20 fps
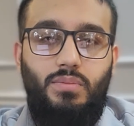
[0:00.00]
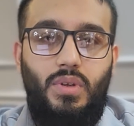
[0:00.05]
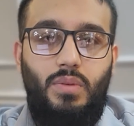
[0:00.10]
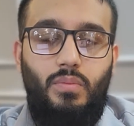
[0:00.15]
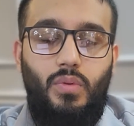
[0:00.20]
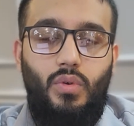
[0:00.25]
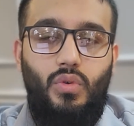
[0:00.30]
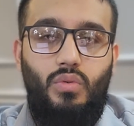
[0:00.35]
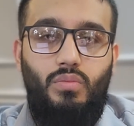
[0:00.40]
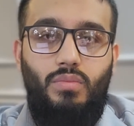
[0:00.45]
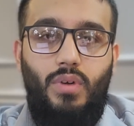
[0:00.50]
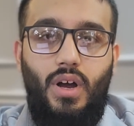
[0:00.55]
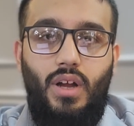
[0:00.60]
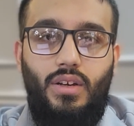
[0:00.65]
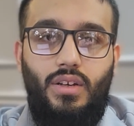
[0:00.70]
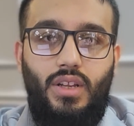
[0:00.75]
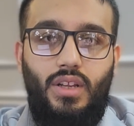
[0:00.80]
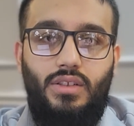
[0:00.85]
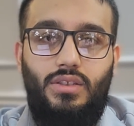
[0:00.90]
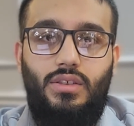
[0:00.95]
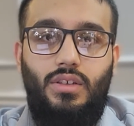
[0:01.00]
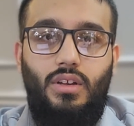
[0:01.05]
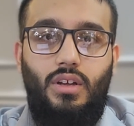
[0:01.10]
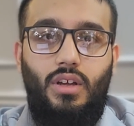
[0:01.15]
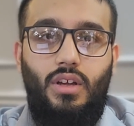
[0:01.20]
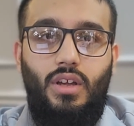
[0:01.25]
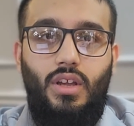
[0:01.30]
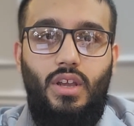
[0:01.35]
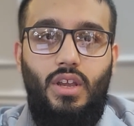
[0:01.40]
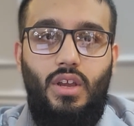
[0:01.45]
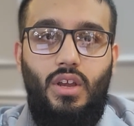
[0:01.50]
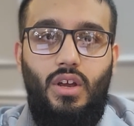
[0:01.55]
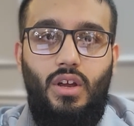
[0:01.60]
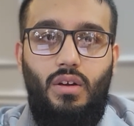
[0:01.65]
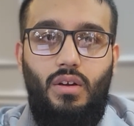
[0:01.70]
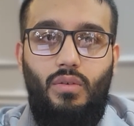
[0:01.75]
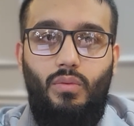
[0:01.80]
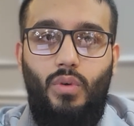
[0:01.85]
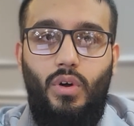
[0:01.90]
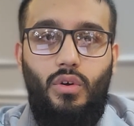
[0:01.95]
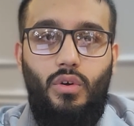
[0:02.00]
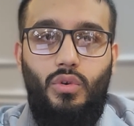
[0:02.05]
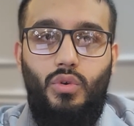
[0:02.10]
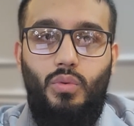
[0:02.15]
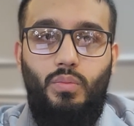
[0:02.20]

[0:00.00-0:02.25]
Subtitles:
the people who bought Tesla 1 or